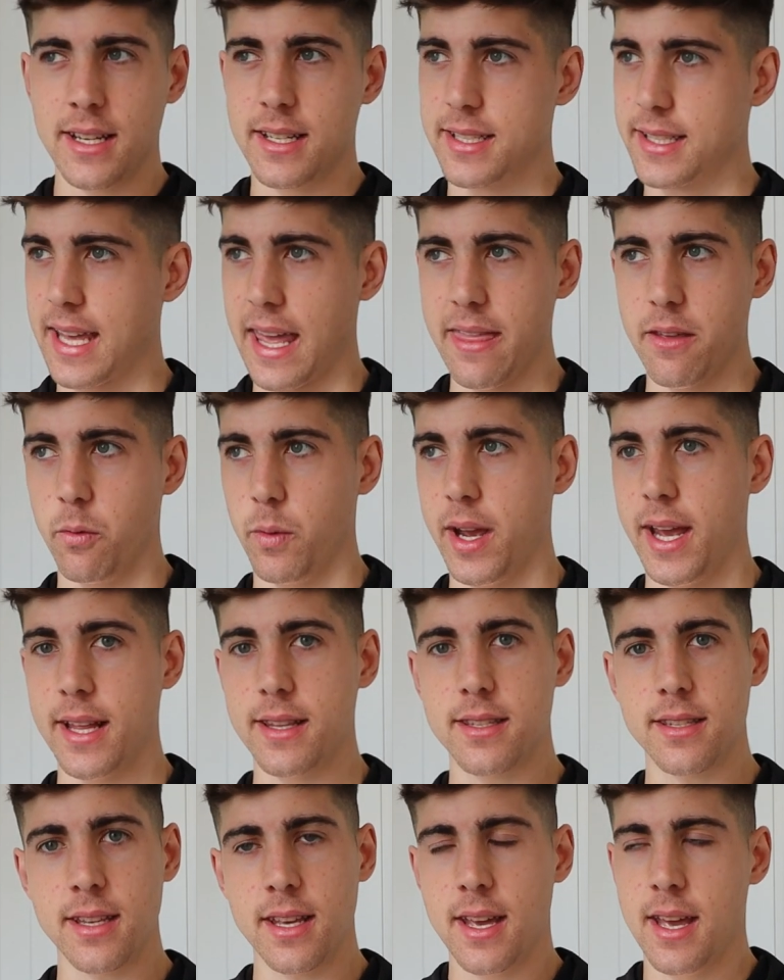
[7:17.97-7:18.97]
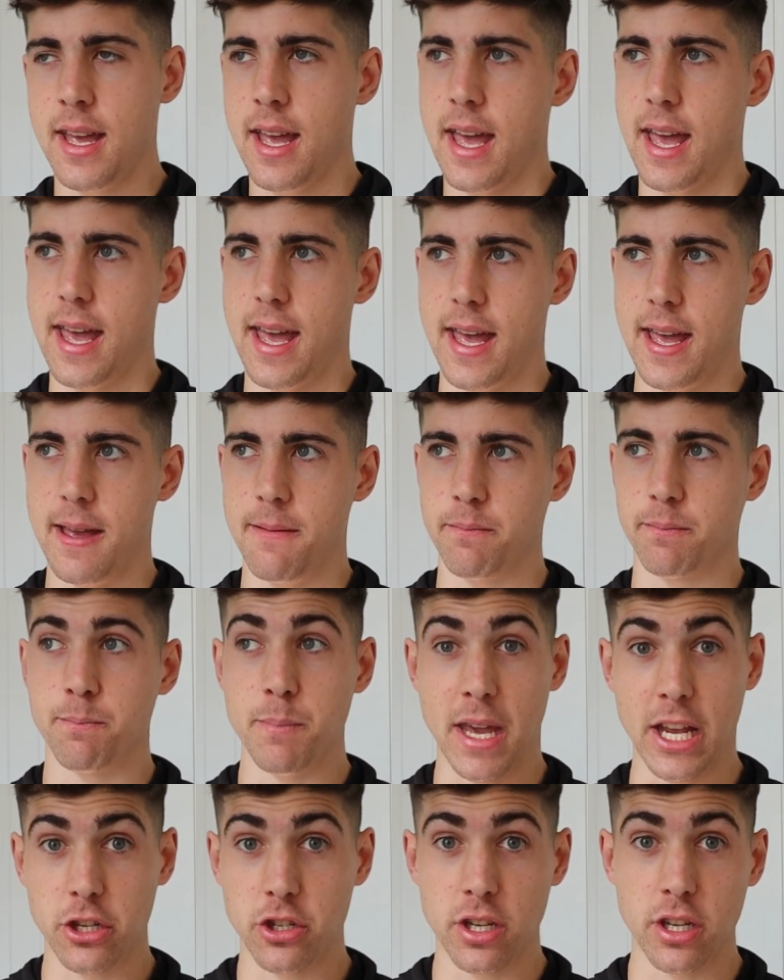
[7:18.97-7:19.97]
Just get the weights.
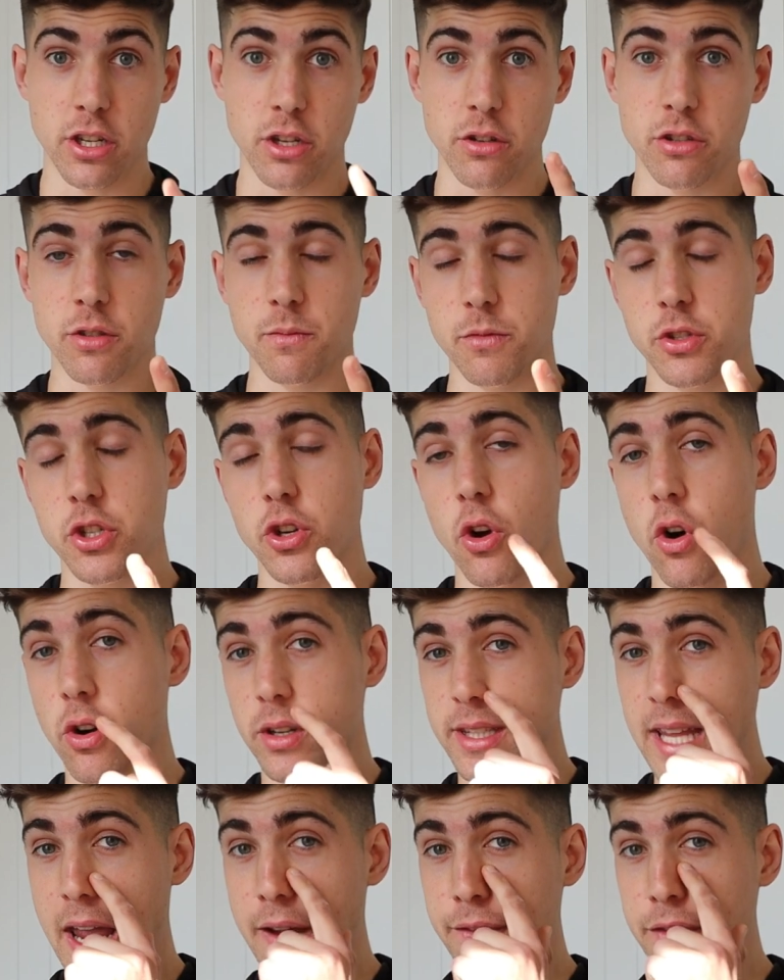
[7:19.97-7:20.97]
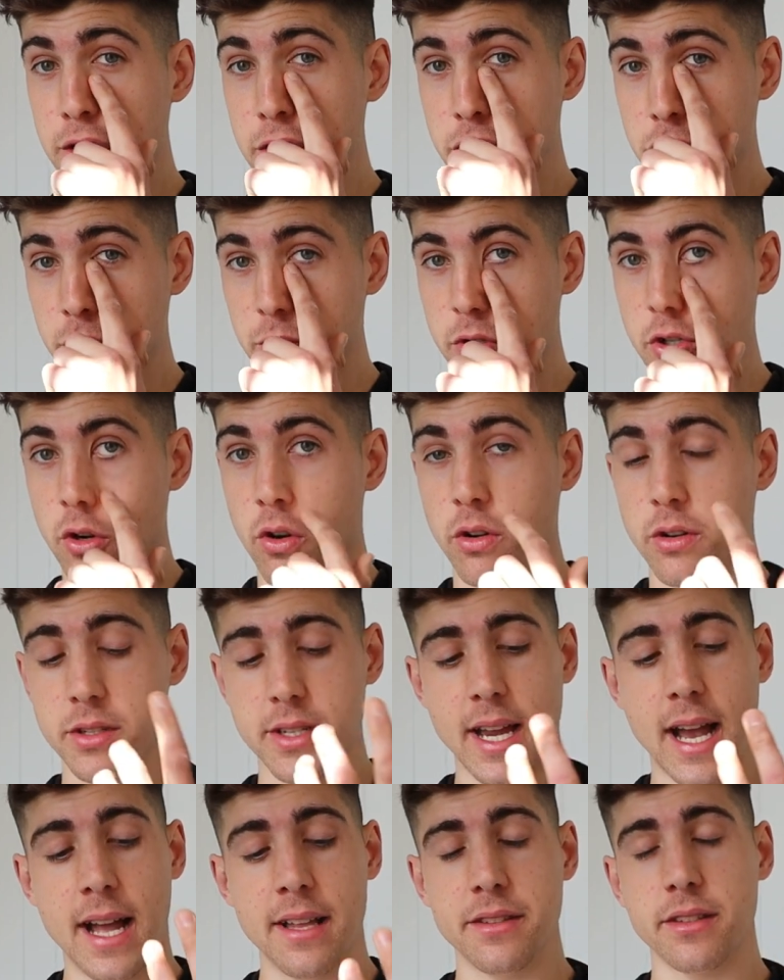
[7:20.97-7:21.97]
Make sure you use some chalk. Definitely use some chalk
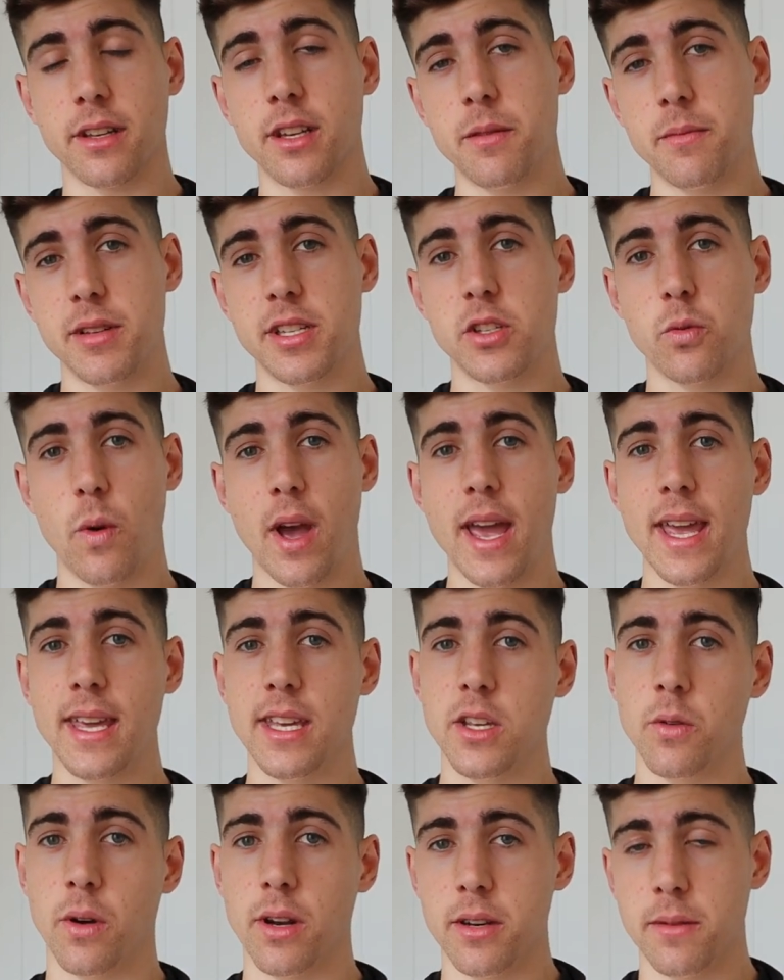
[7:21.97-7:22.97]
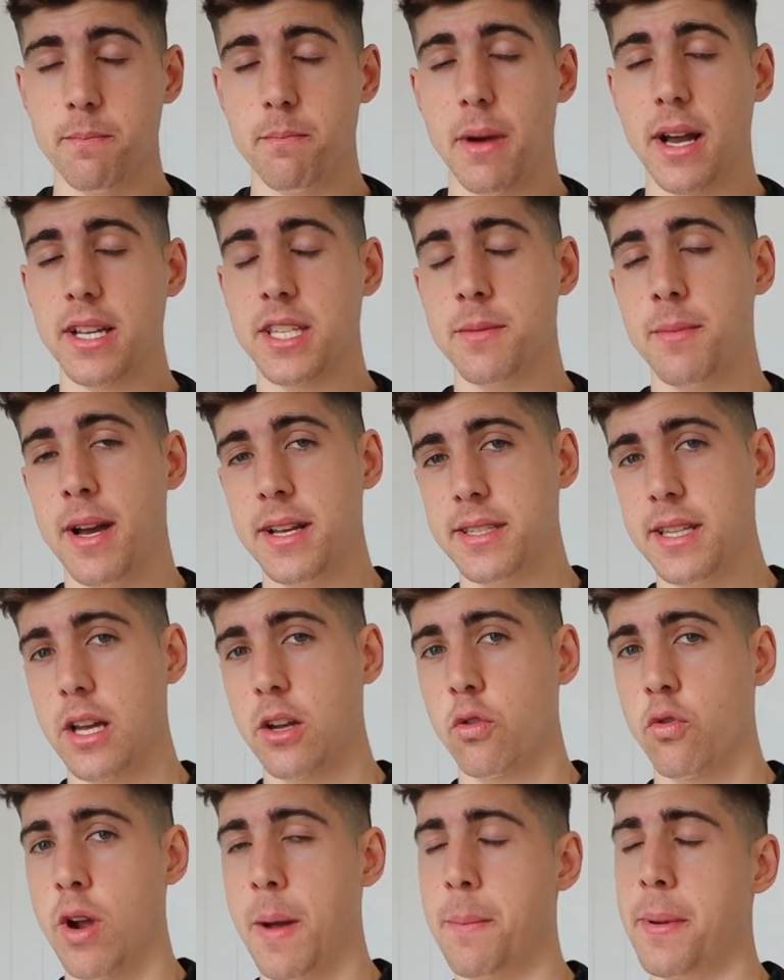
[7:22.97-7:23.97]
because your hands are going to be sweaty. You want to maximize
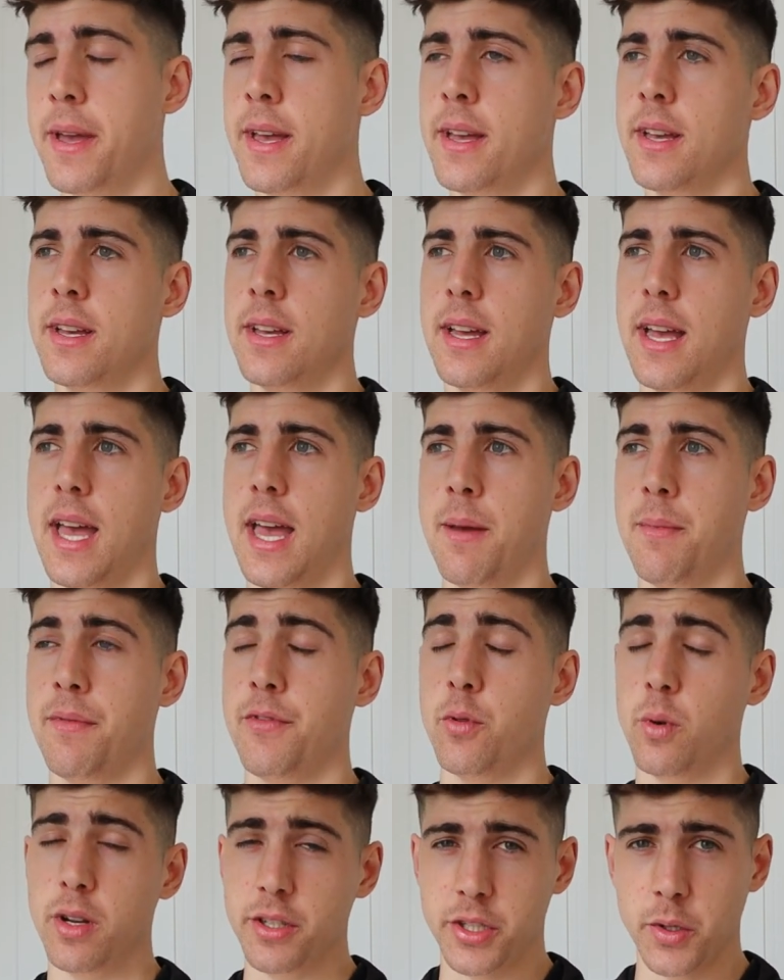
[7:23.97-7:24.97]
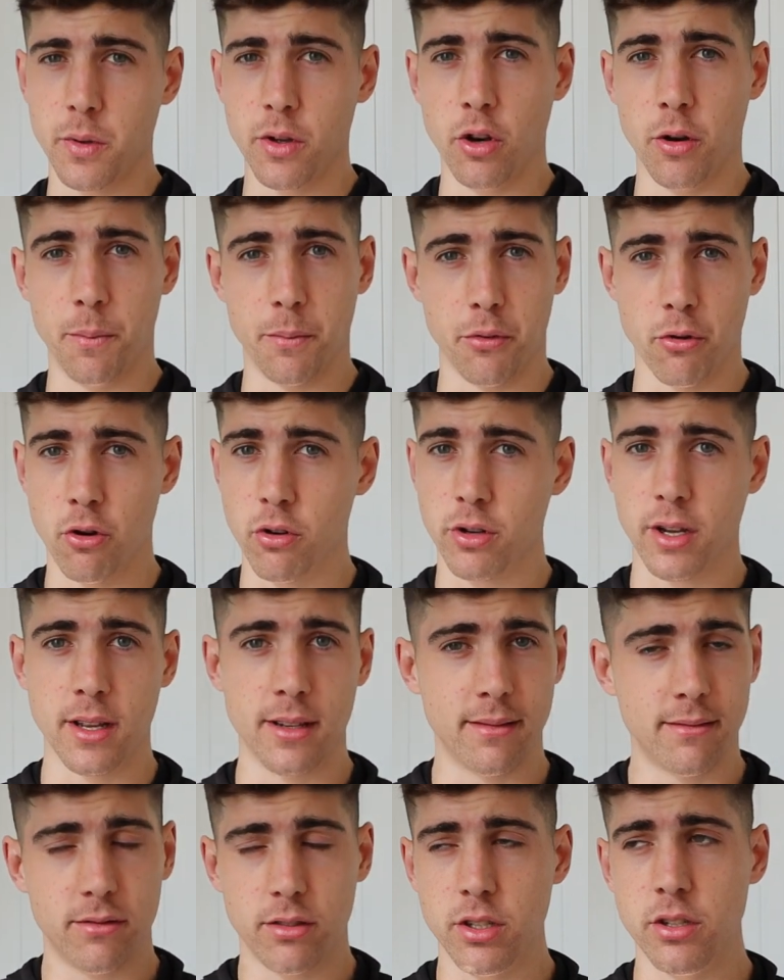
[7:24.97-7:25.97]
that grip. If you want to do it
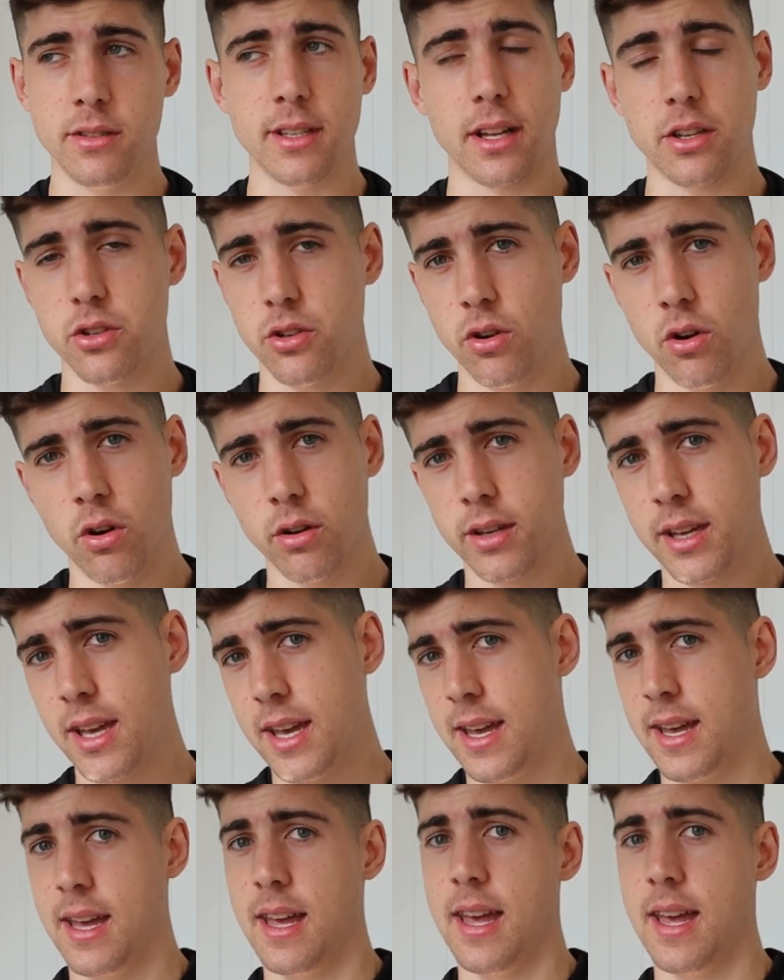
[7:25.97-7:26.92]
unbroken, use that chalk.